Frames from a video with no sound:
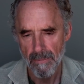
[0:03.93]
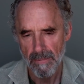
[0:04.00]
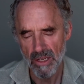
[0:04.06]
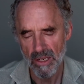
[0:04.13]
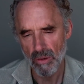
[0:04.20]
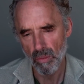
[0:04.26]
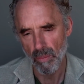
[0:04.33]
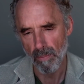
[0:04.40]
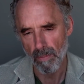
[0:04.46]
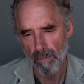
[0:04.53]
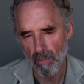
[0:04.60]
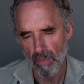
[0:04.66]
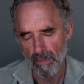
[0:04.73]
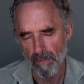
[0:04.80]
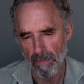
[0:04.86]
You know,
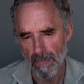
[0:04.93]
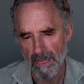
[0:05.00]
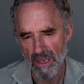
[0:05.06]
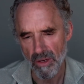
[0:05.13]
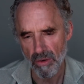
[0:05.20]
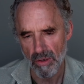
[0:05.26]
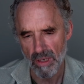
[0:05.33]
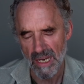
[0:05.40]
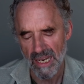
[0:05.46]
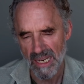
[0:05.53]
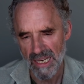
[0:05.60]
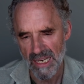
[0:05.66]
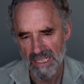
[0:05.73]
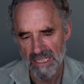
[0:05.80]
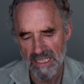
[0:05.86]
you're,
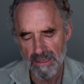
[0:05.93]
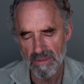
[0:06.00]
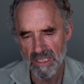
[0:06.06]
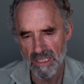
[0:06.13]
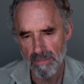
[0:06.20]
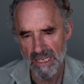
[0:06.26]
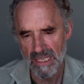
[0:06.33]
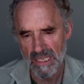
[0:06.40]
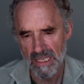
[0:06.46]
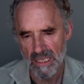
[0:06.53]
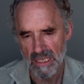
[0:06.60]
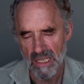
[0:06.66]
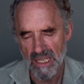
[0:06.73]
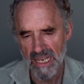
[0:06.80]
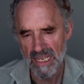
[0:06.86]
it seems to me
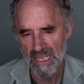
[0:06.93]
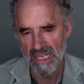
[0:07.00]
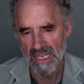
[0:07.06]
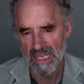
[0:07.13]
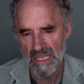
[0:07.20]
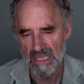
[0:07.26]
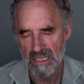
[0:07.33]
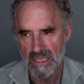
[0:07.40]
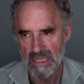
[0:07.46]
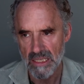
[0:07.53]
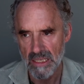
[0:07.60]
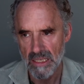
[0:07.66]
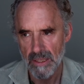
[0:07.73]
that thinking gets